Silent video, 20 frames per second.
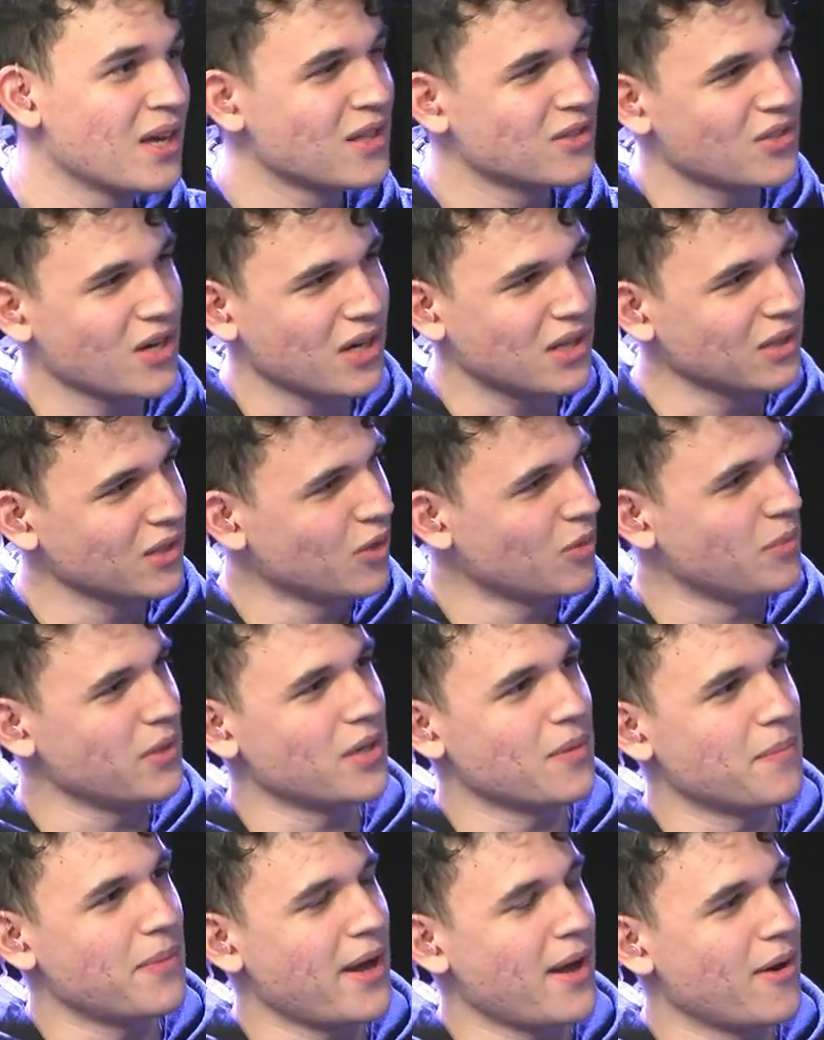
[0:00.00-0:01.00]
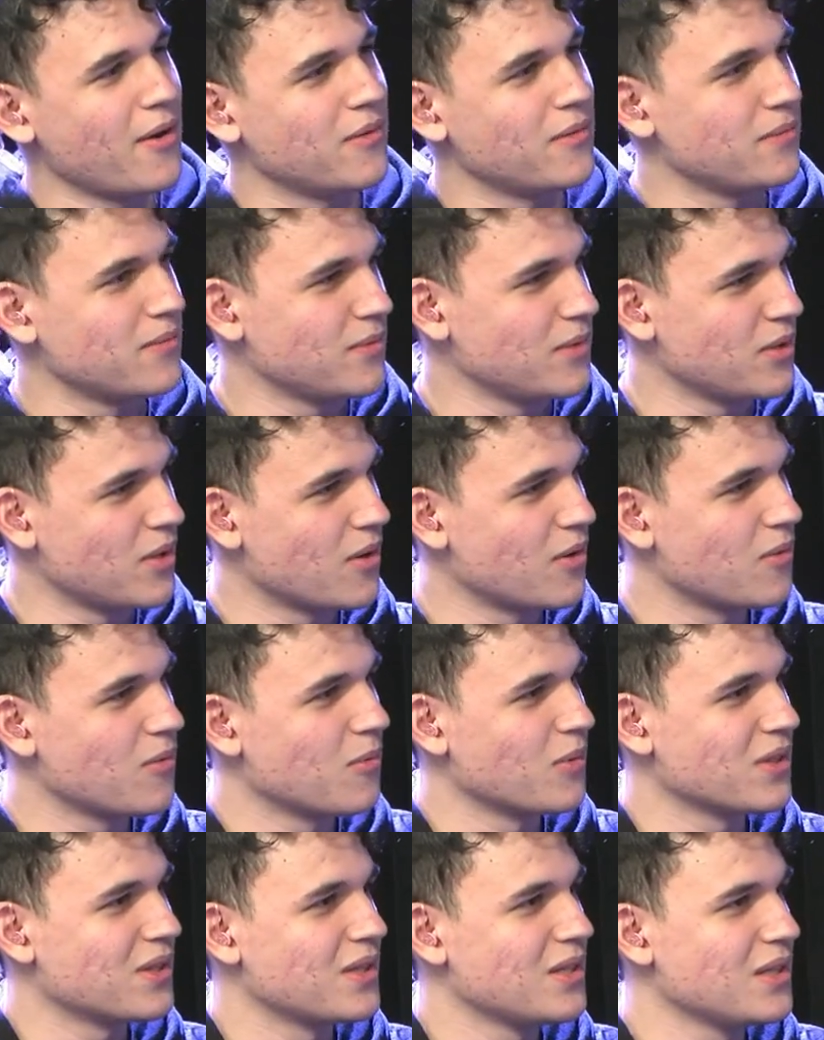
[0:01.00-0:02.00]
Talk a little bit about you know
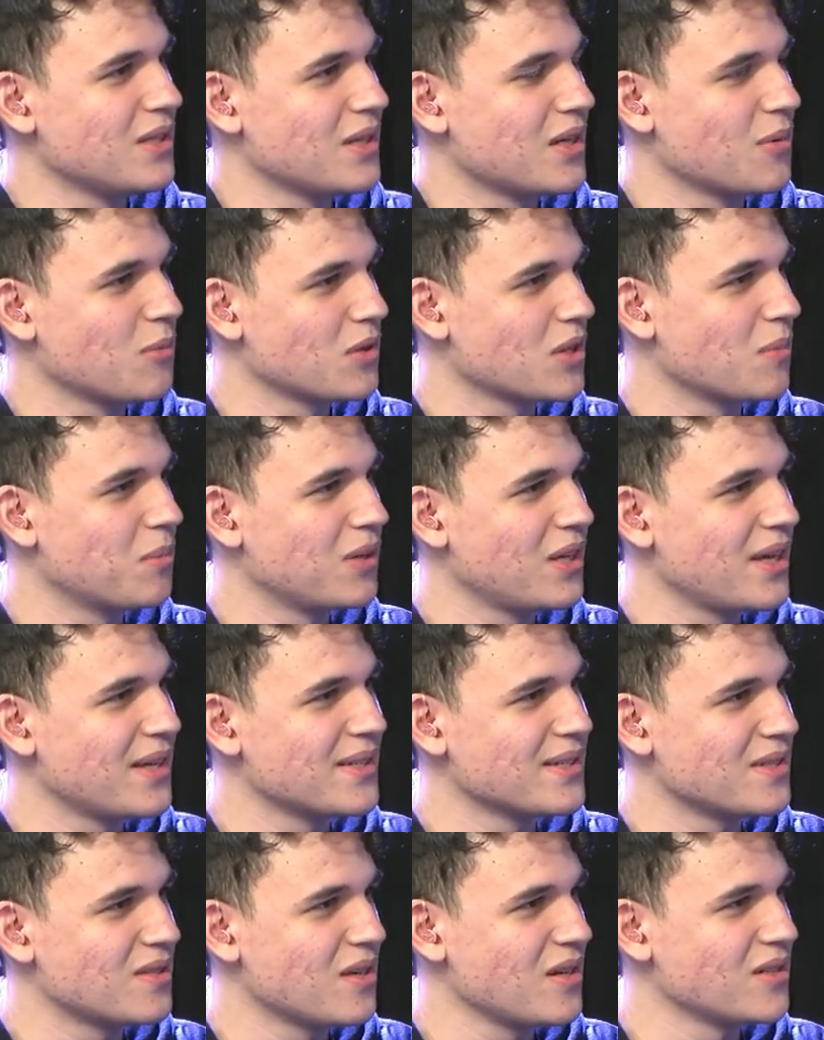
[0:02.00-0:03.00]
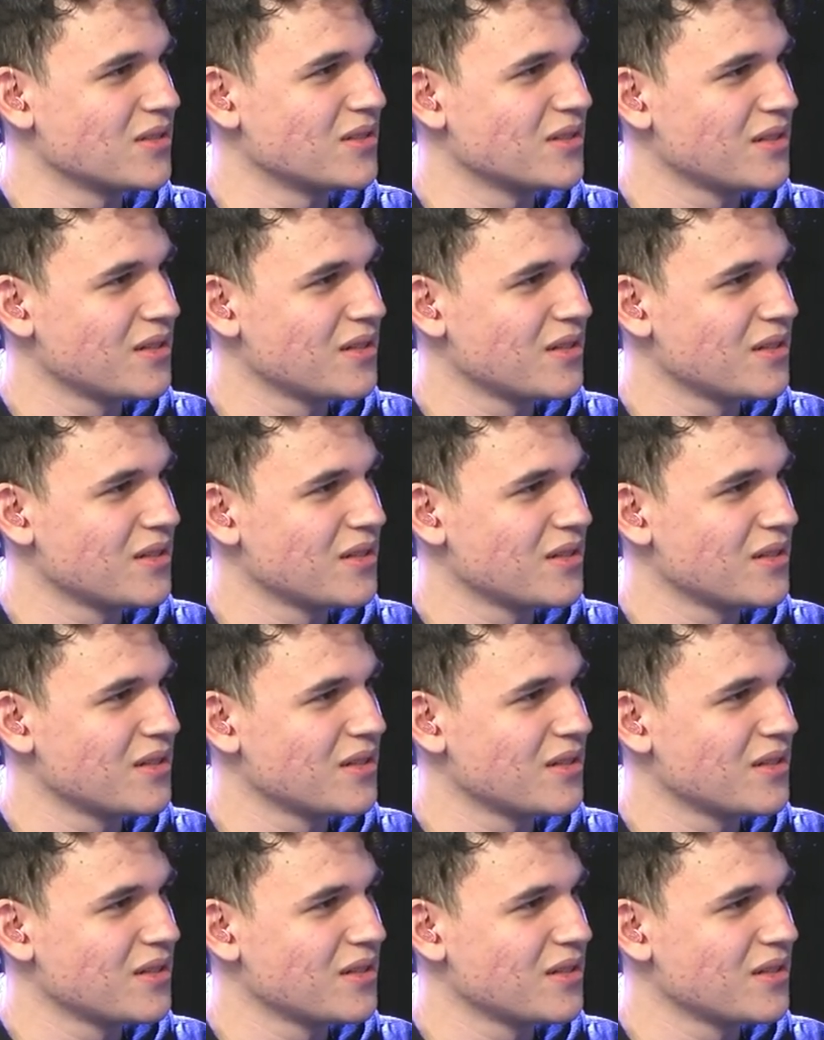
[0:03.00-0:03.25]
what the uh, what the plan is there.